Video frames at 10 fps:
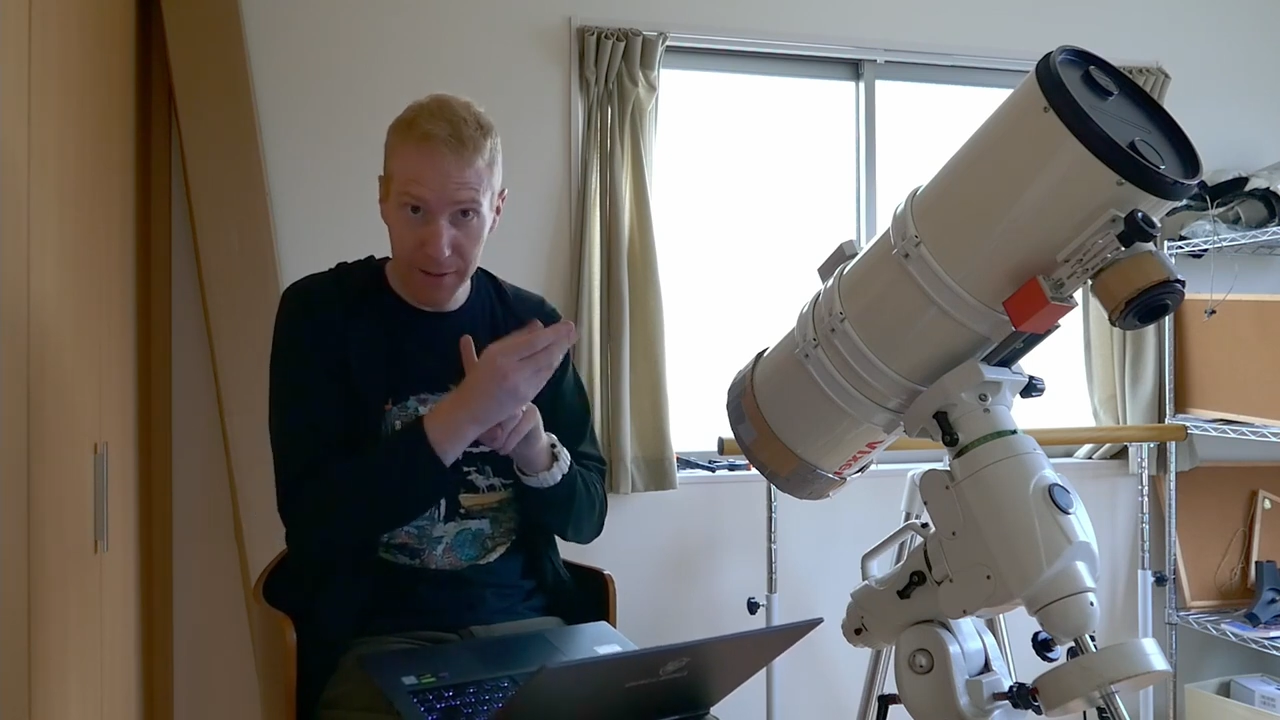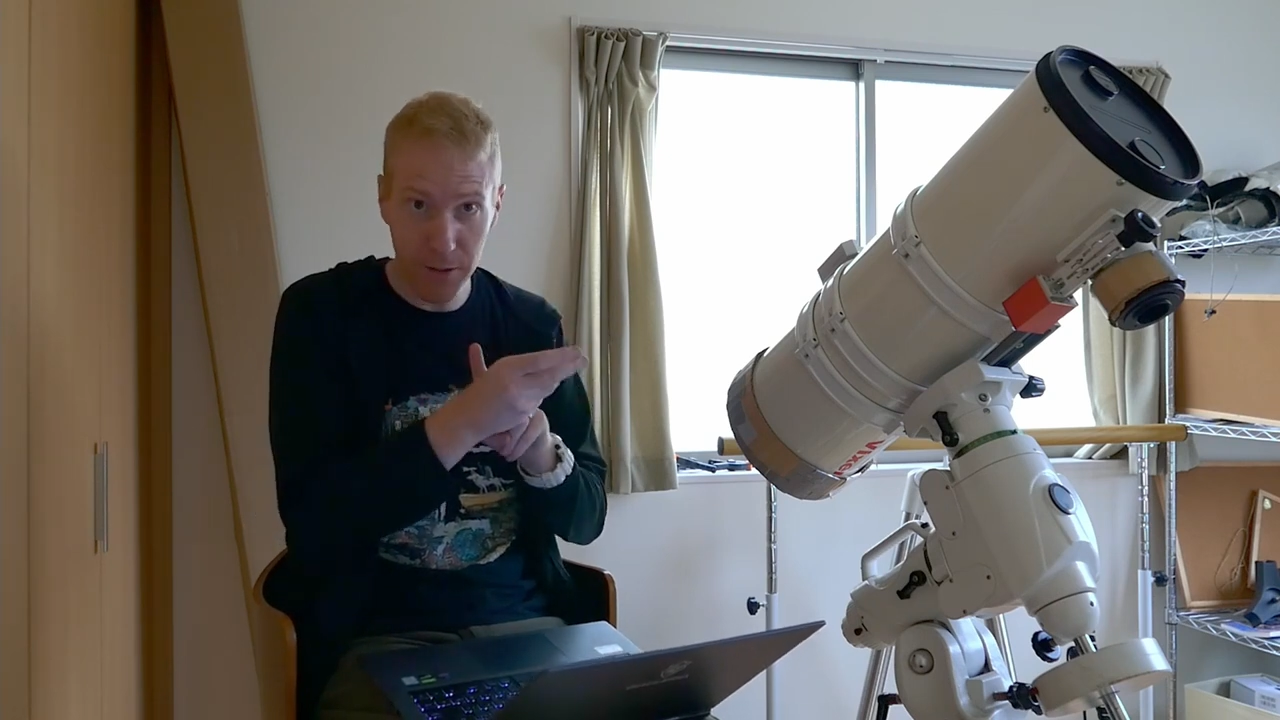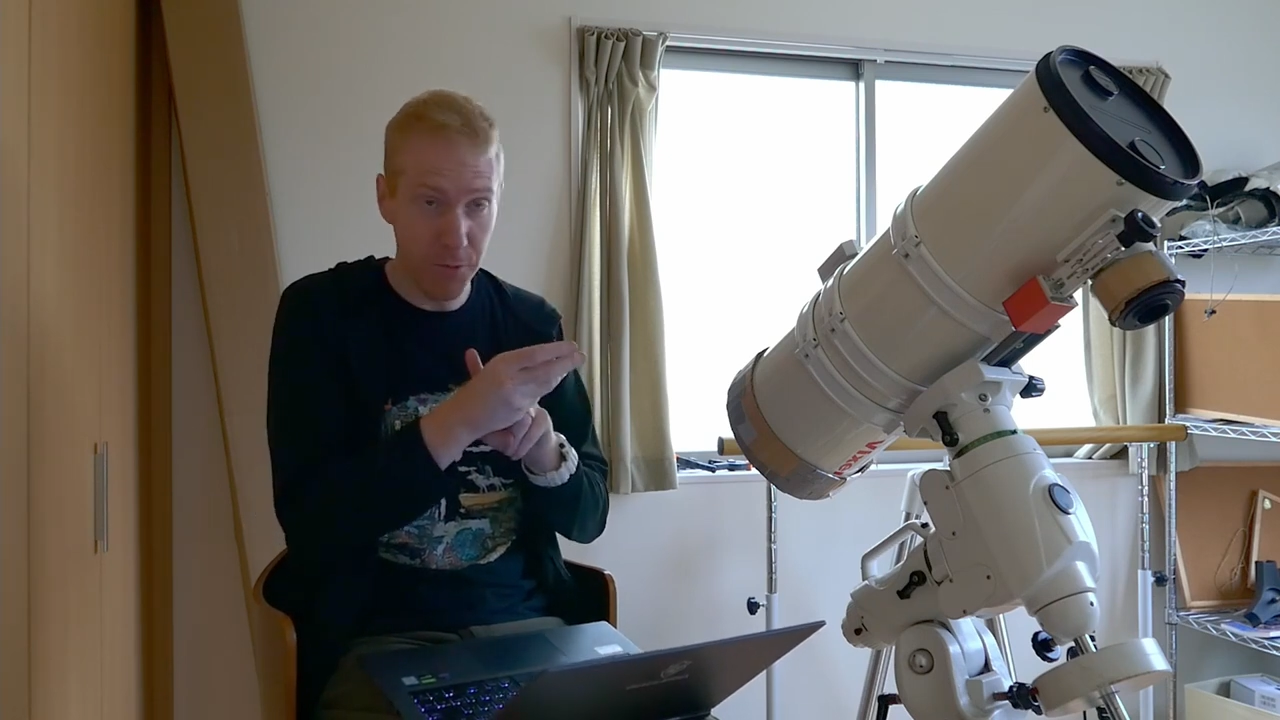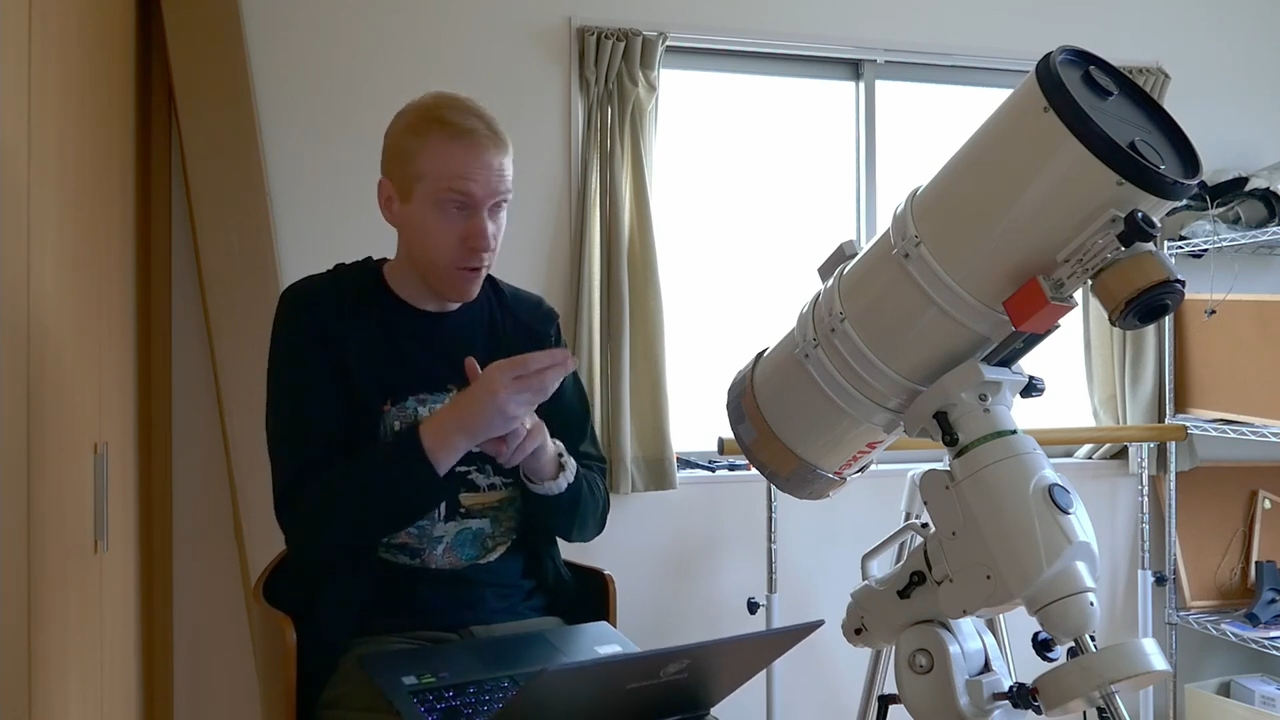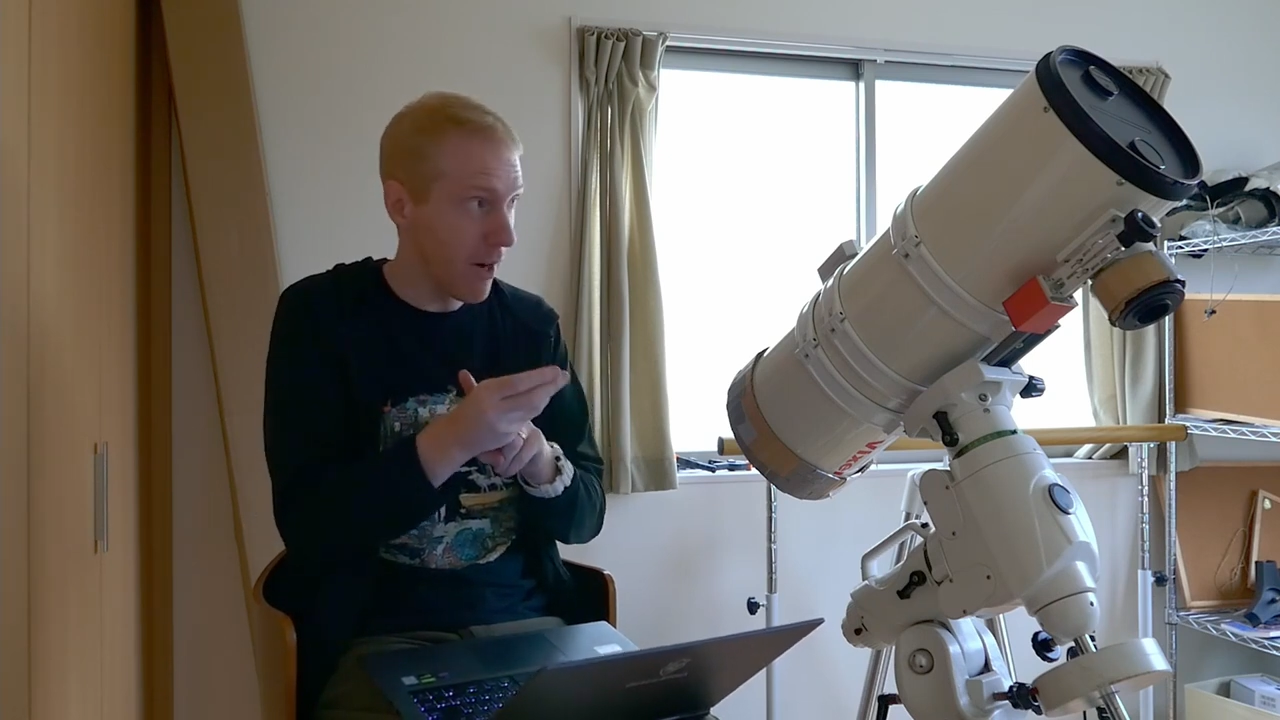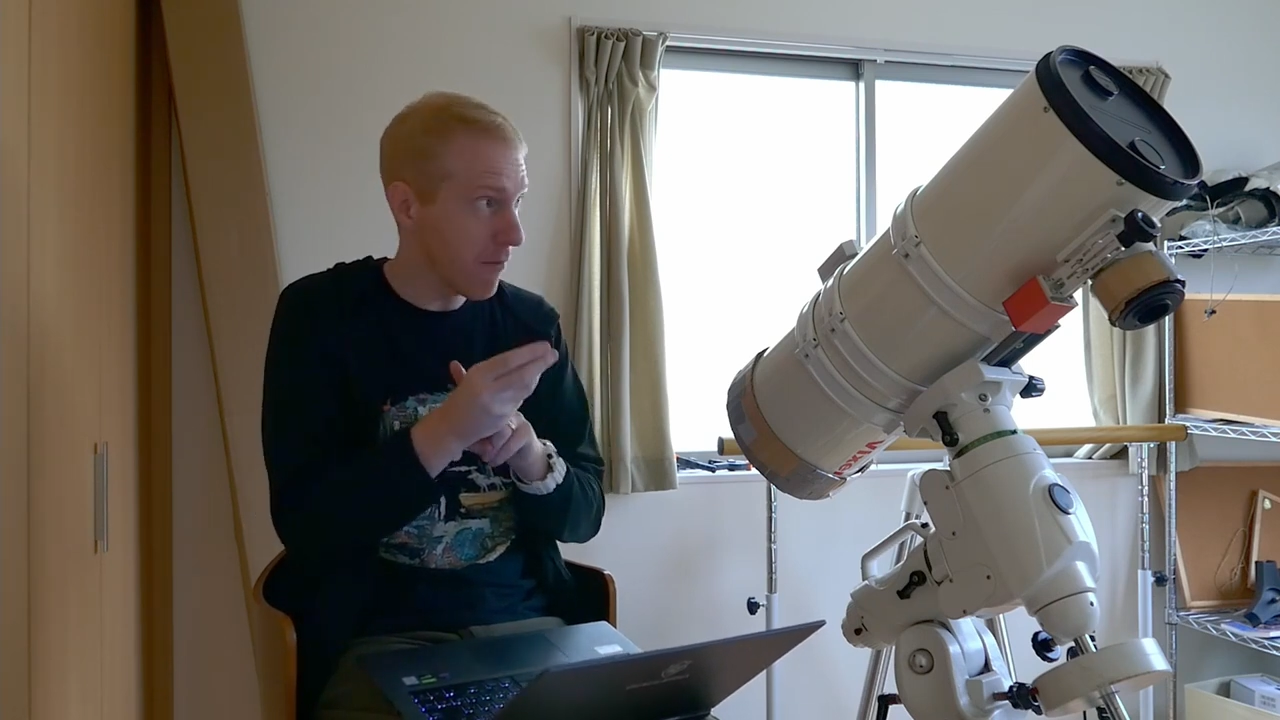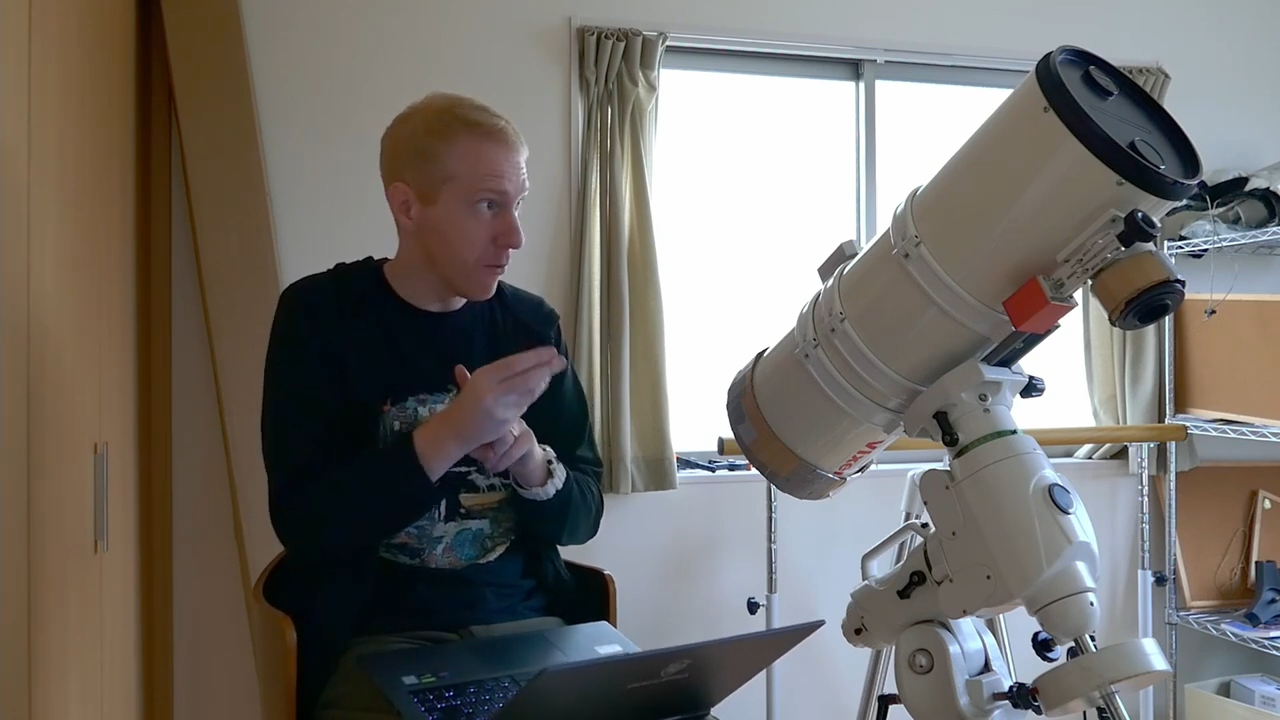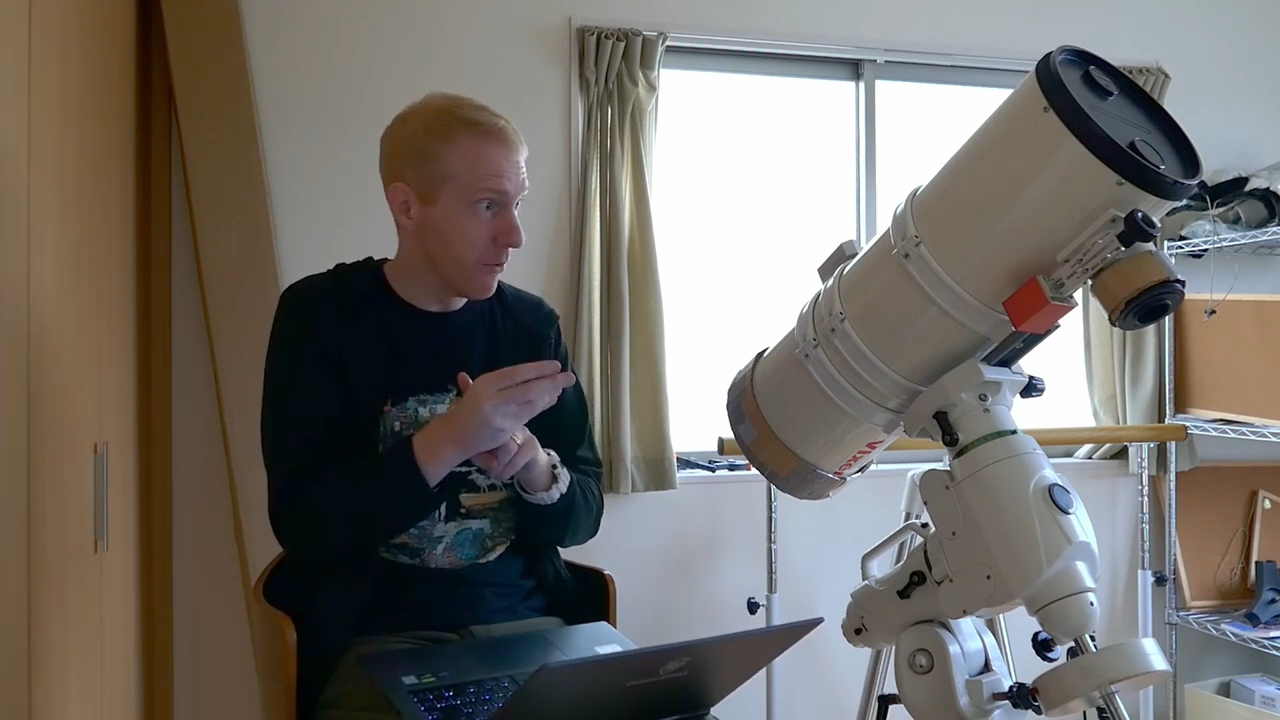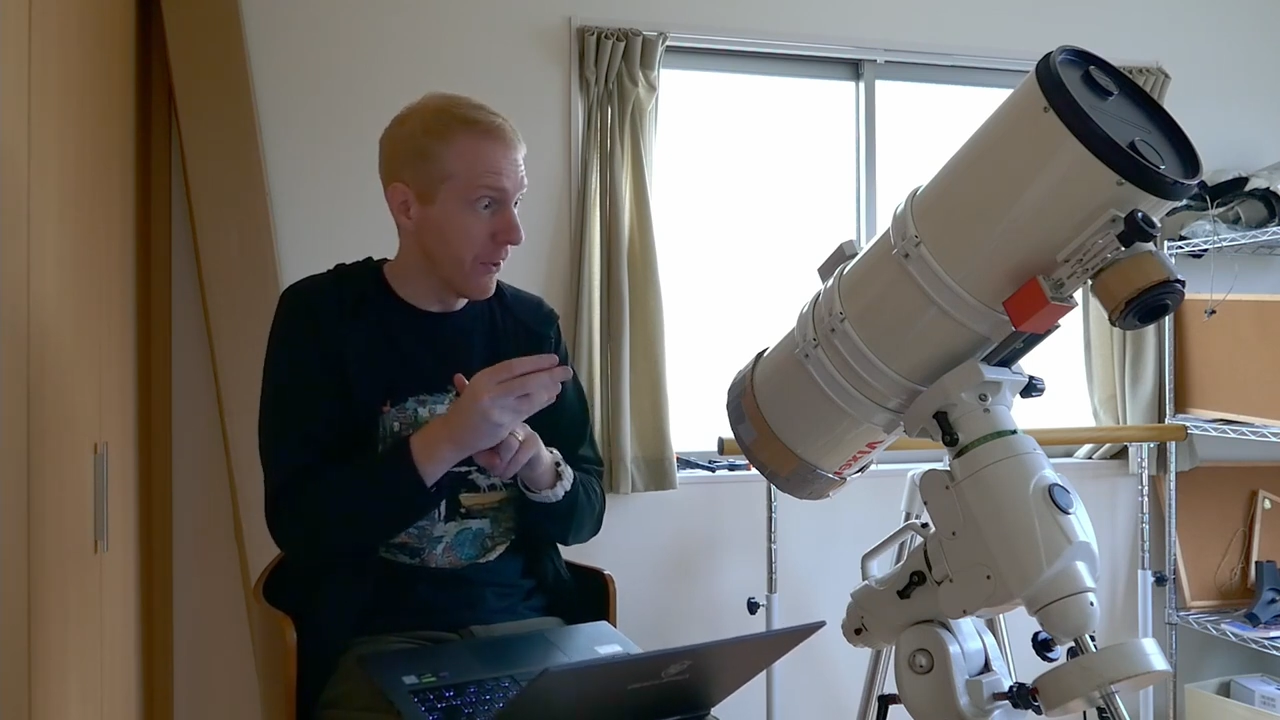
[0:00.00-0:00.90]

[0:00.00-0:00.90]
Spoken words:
ASCOM driver